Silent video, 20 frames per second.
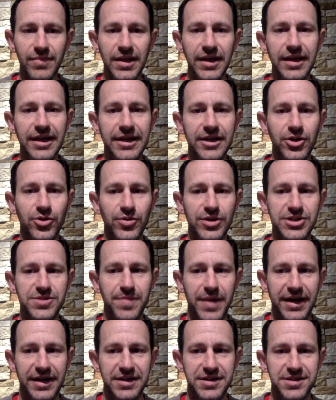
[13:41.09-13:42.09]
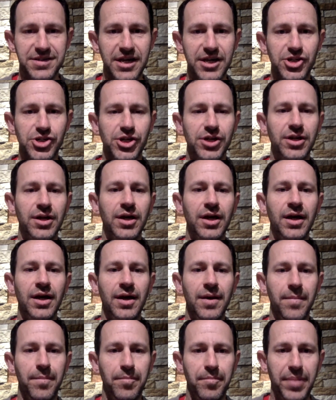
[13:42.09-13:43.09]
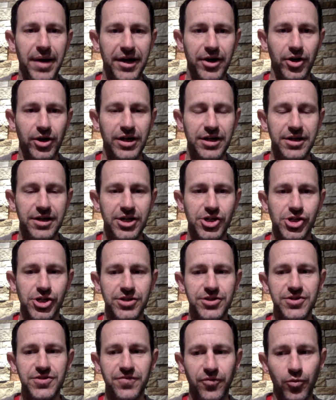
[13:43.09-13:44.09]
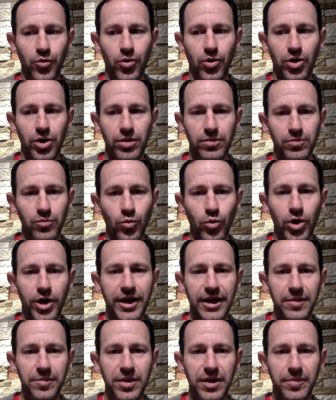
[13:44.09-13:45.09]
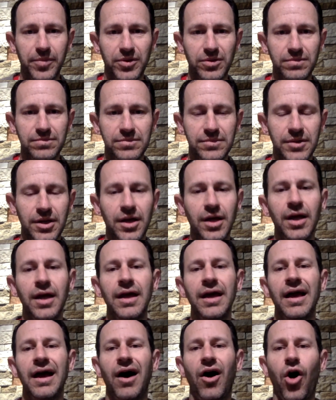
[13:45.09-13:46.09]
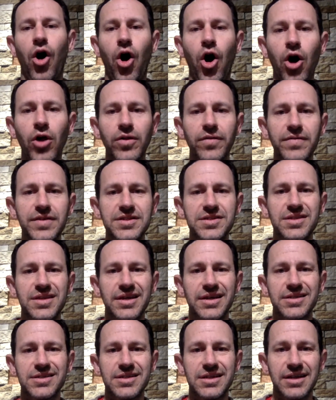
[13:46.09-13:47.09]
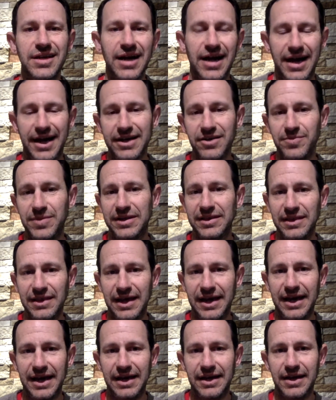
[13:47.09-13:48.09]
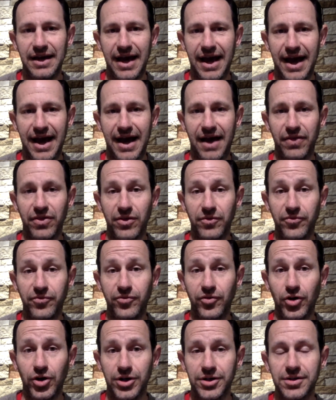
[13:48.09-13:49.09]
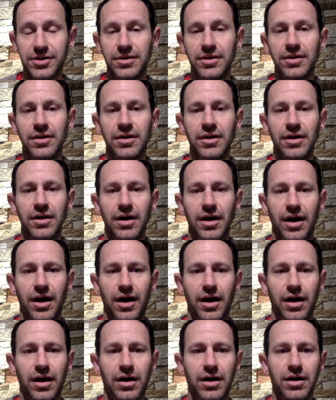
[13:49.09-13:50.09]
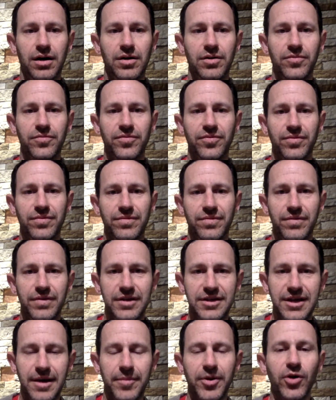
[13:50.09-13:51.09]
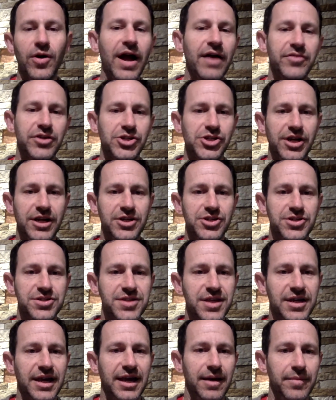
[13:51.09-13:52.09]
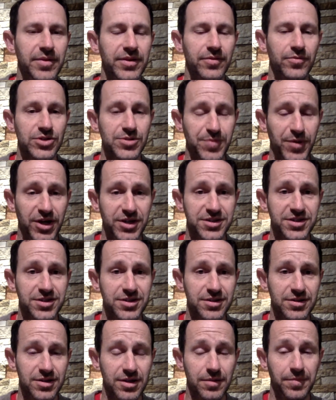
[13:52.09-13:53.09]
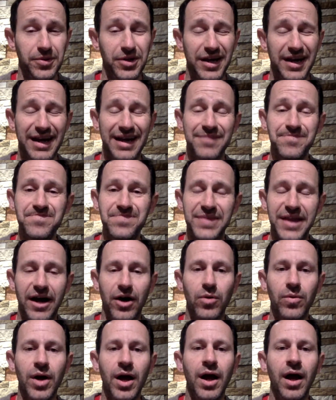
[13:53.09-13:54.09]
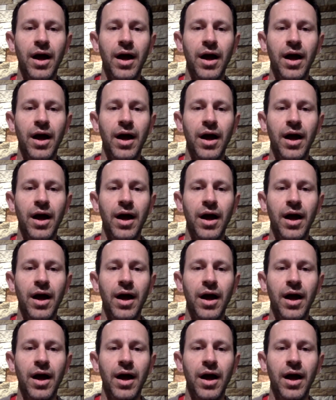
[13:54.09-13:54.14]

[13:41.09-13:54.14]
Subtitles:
increased mechanization, better conditions for working people, all of these things can kind of be laid at the foot of the demographic changes that came in the response to the plague. Now,